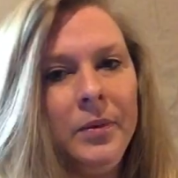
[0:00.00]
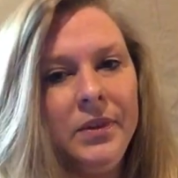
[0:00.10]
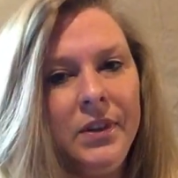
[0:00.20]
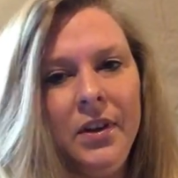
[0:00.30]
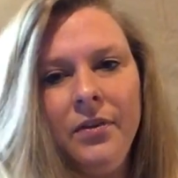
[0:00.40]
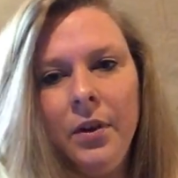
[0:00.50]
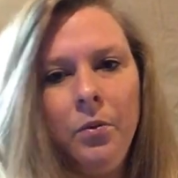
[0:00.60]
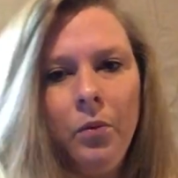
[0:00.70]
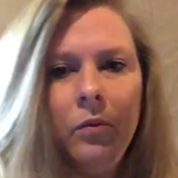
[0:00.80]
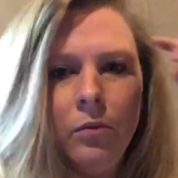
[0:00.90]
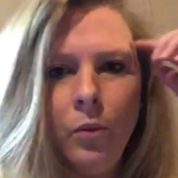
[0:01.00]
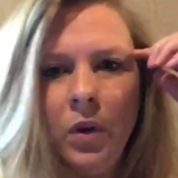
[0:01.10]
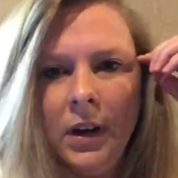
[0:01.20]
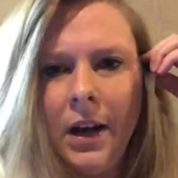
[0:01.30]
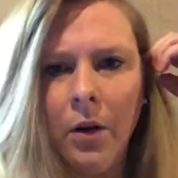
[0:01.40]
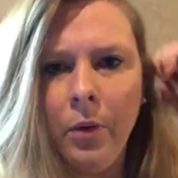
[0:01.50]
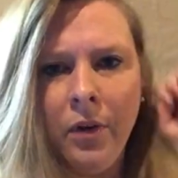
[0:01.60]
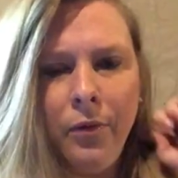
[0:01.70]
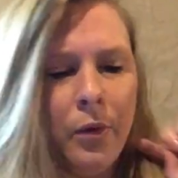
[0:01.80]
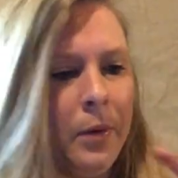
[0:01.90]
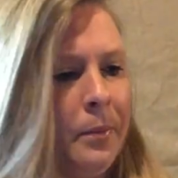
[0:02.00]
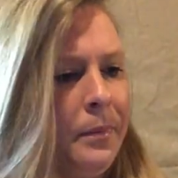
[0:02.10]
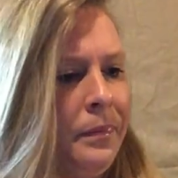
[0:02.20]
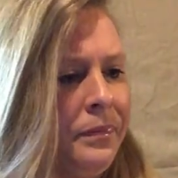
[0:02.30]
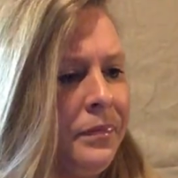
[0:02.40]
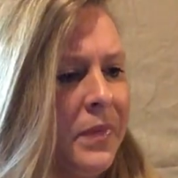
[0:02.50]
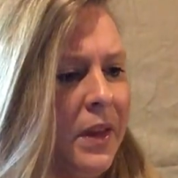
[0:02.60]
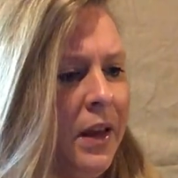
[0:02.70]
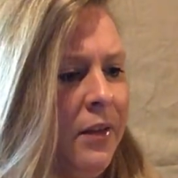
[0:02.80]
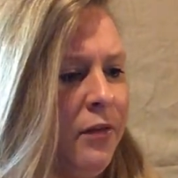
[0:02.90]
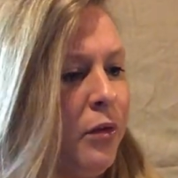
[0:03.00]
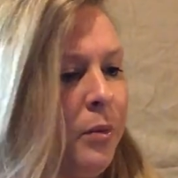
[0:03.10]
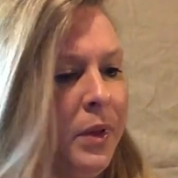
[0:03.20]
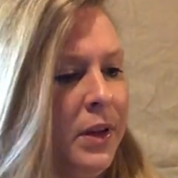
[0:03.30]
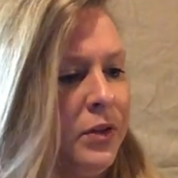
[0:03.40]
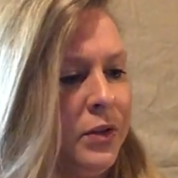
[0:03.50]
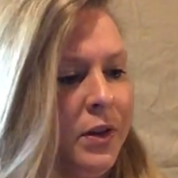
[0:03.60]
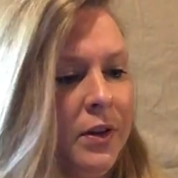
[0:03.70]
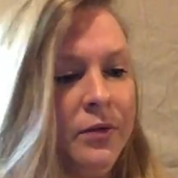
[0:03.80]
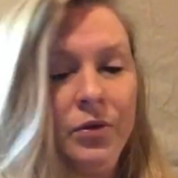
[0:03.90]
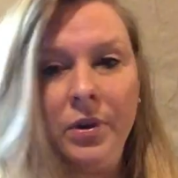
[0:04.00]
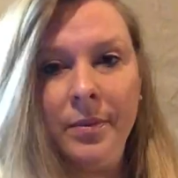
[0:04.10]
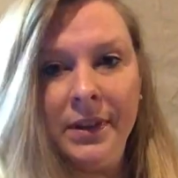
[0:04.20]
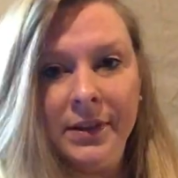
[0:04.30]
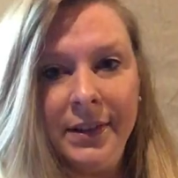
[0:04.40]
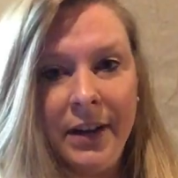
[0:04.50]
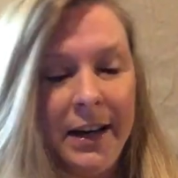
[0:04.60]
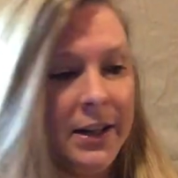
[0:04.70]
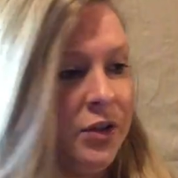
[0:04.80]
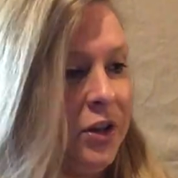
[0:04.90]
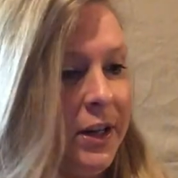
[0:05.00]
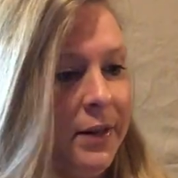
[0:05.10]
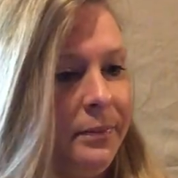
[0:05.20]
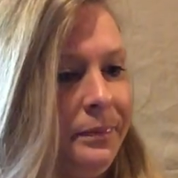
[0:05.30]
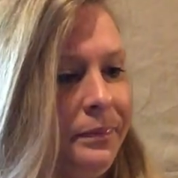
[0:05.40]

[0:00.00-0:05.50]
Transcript: see if it worked out well for them, and formulation of treatment strategy.